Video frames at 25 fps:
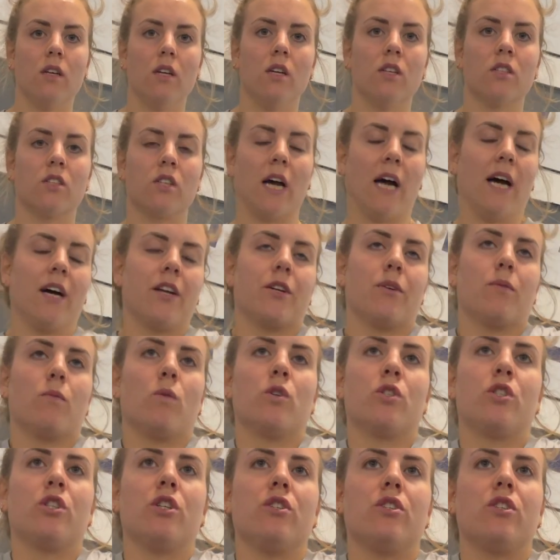So
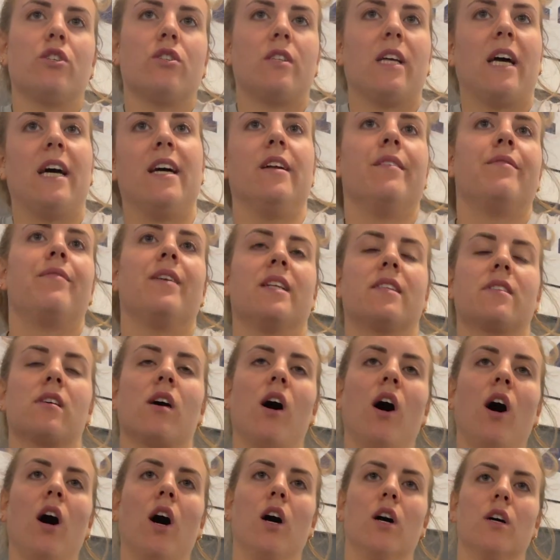what do you do then if it's
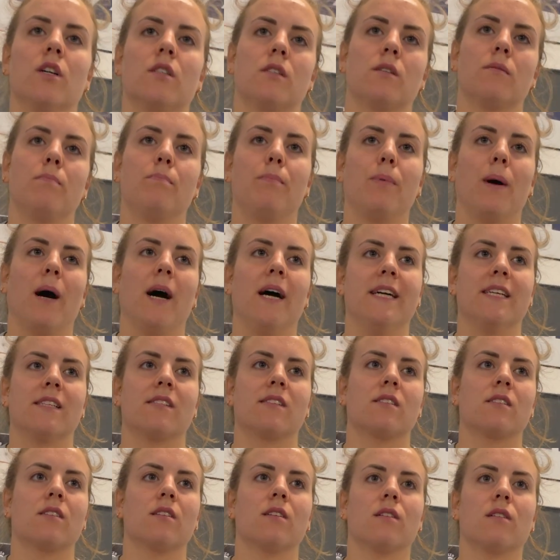hard, but
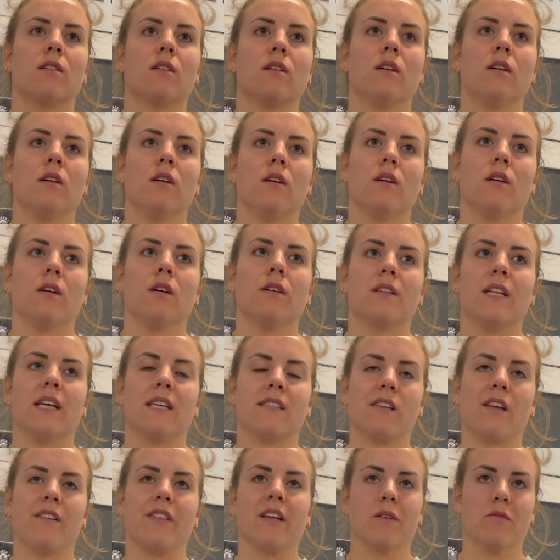there's
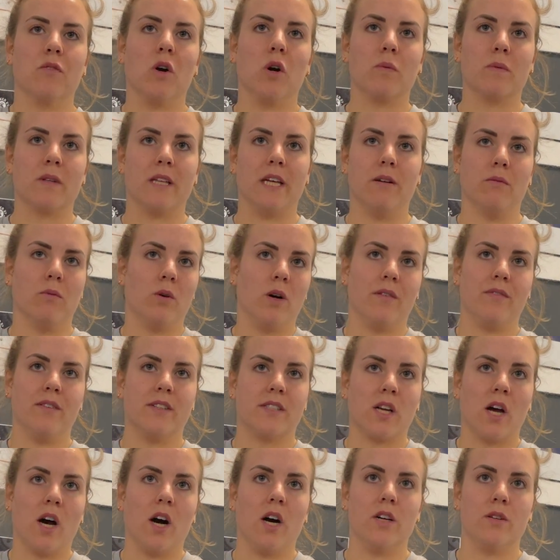nothing wrong with it, but if
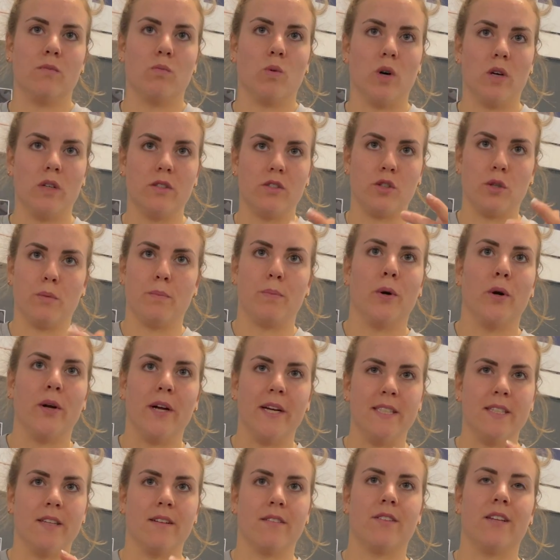it's hard, what do you put
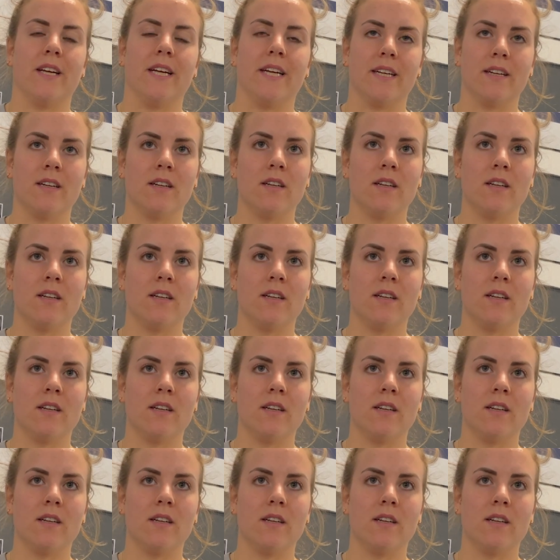in the thing?